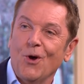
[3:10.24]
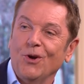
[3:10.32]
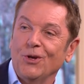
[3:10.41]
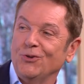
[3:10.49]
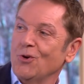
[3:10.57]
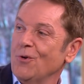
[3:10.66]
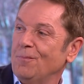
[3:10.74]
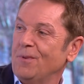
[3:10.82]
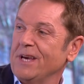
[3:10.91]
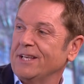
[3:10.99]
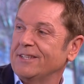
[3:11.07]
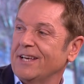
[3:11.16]
know. Because you two
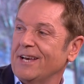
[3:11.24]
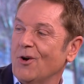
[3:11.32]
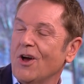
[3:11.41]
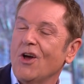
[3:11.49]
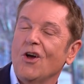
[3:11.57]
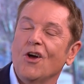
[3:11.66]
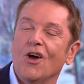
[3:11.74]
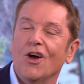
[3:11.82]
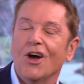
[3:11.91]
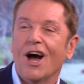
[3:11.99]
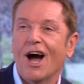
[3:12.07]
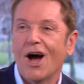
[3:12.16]
get mistaken for
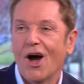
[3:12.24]
each other